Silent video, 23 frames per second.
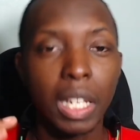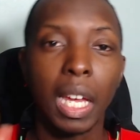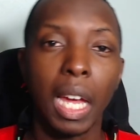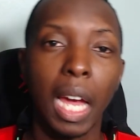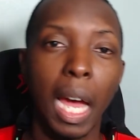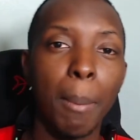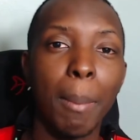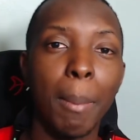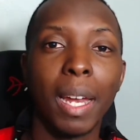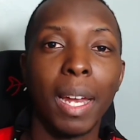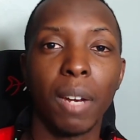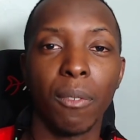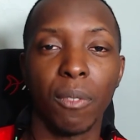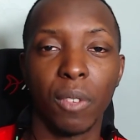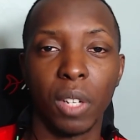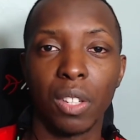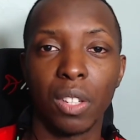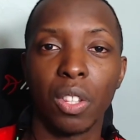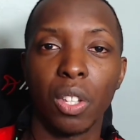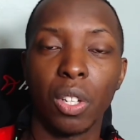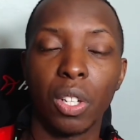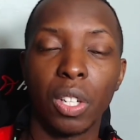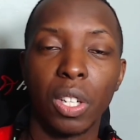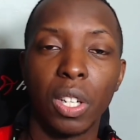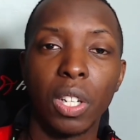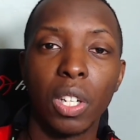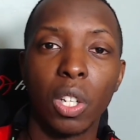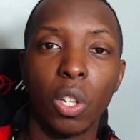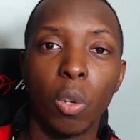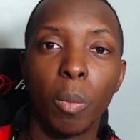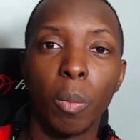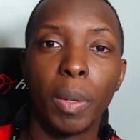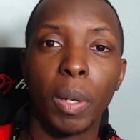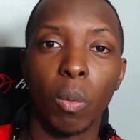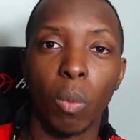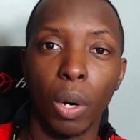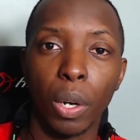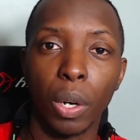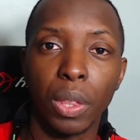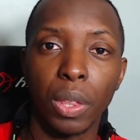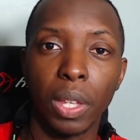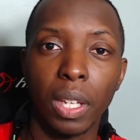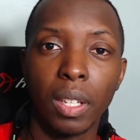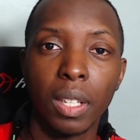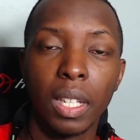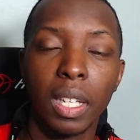I might have considered it a little bit
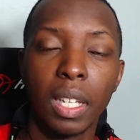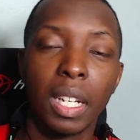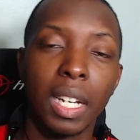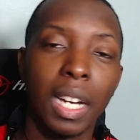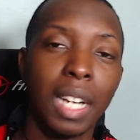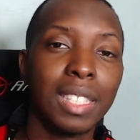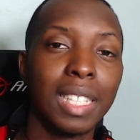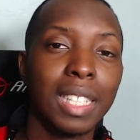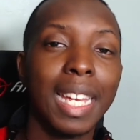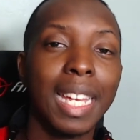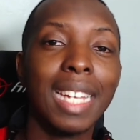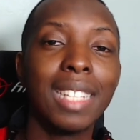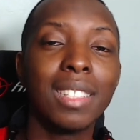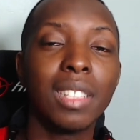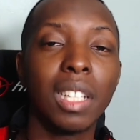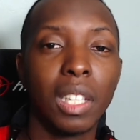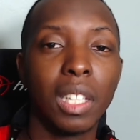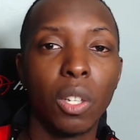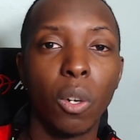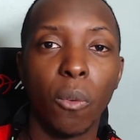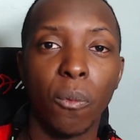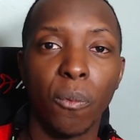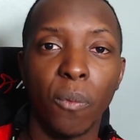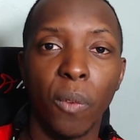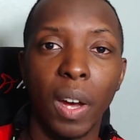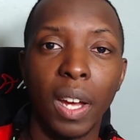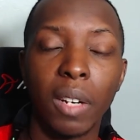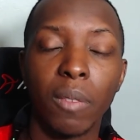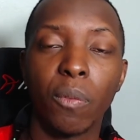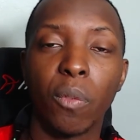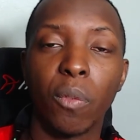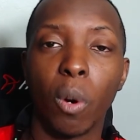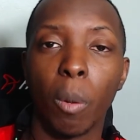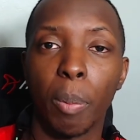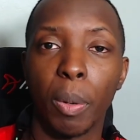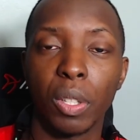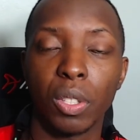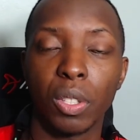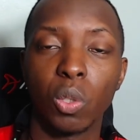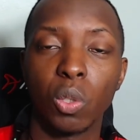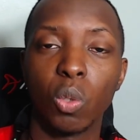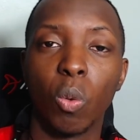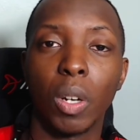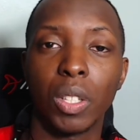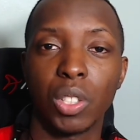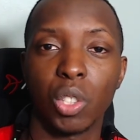worth it, because it is a little fun for a
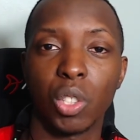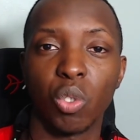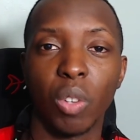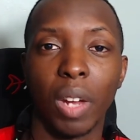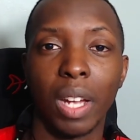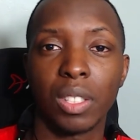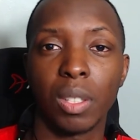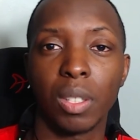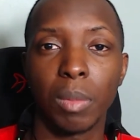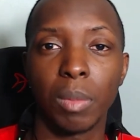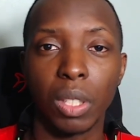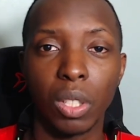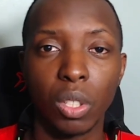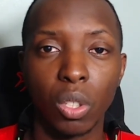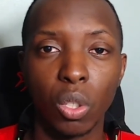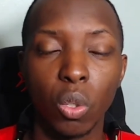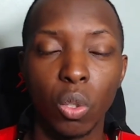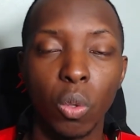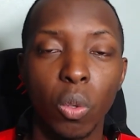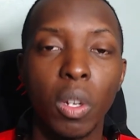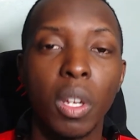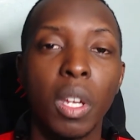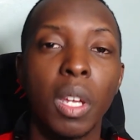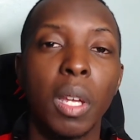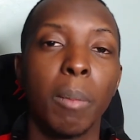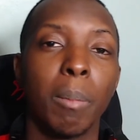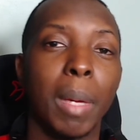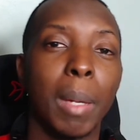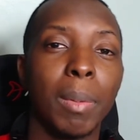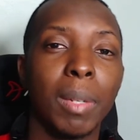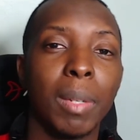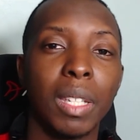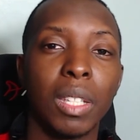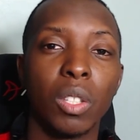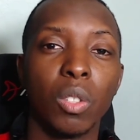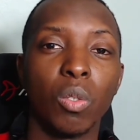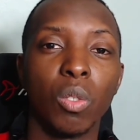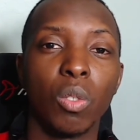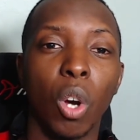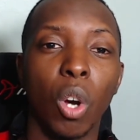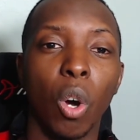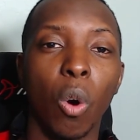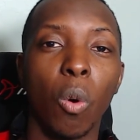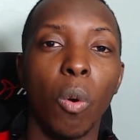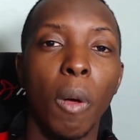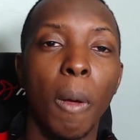person who wants to try something new. Maybe, you
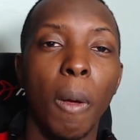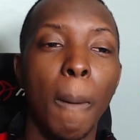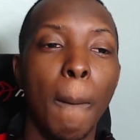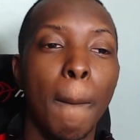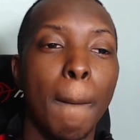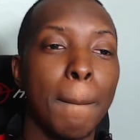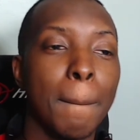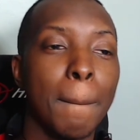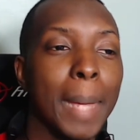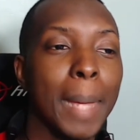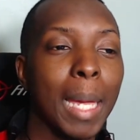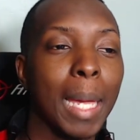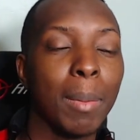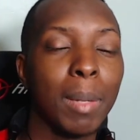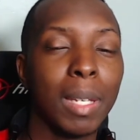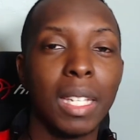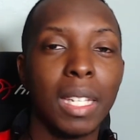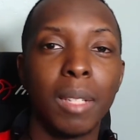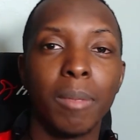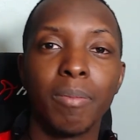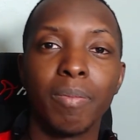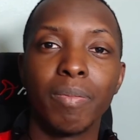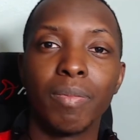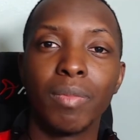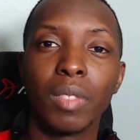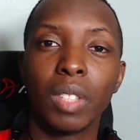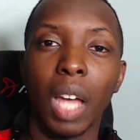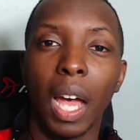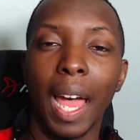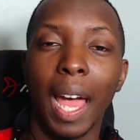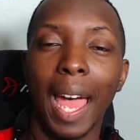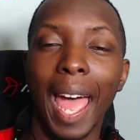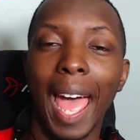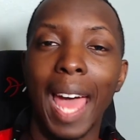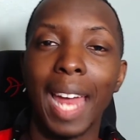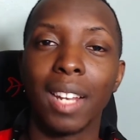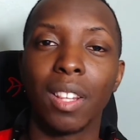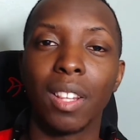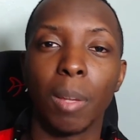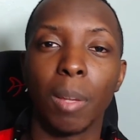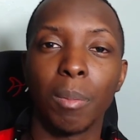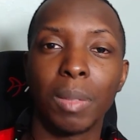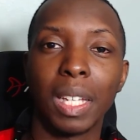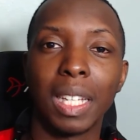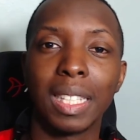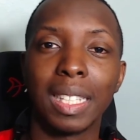know, maybe add
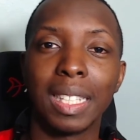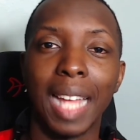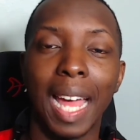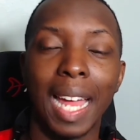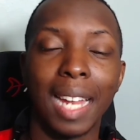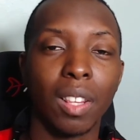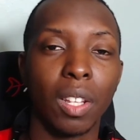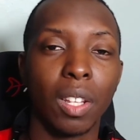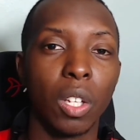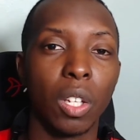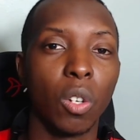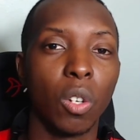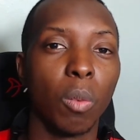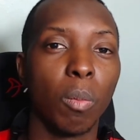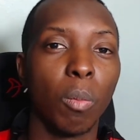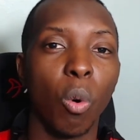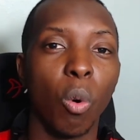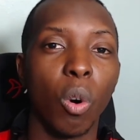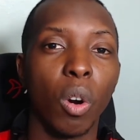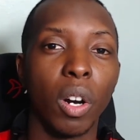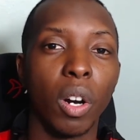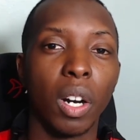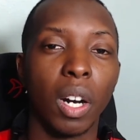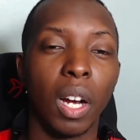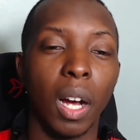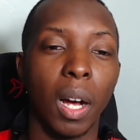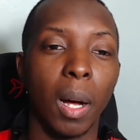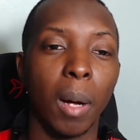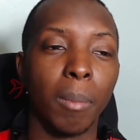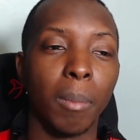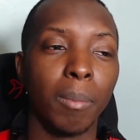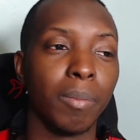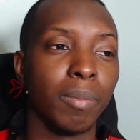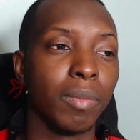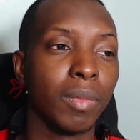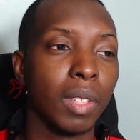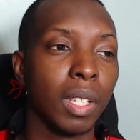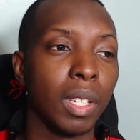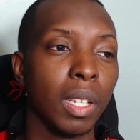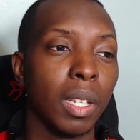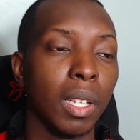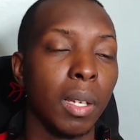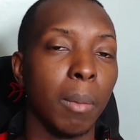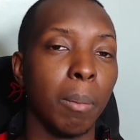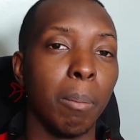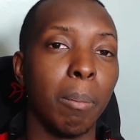something that's a little more
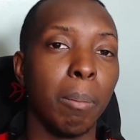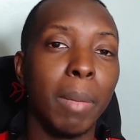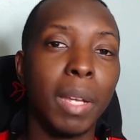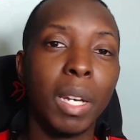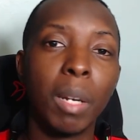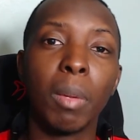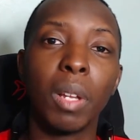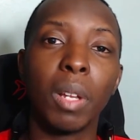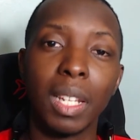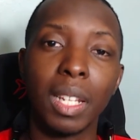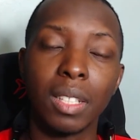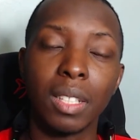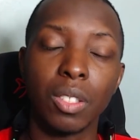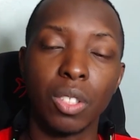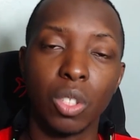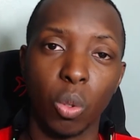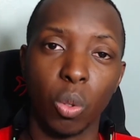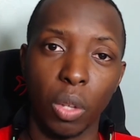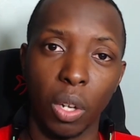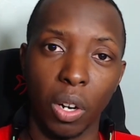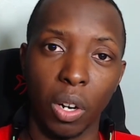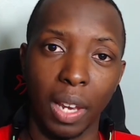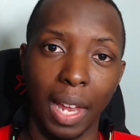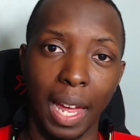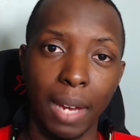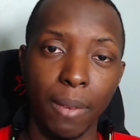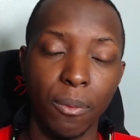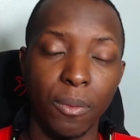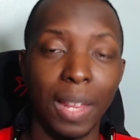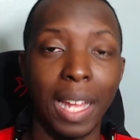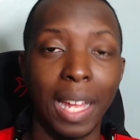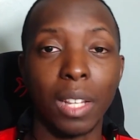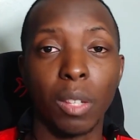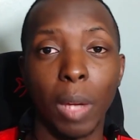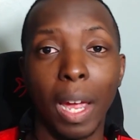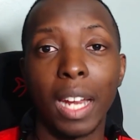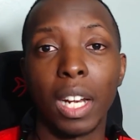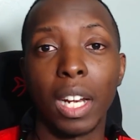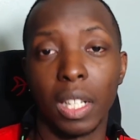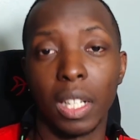minimalist to their life, that's kind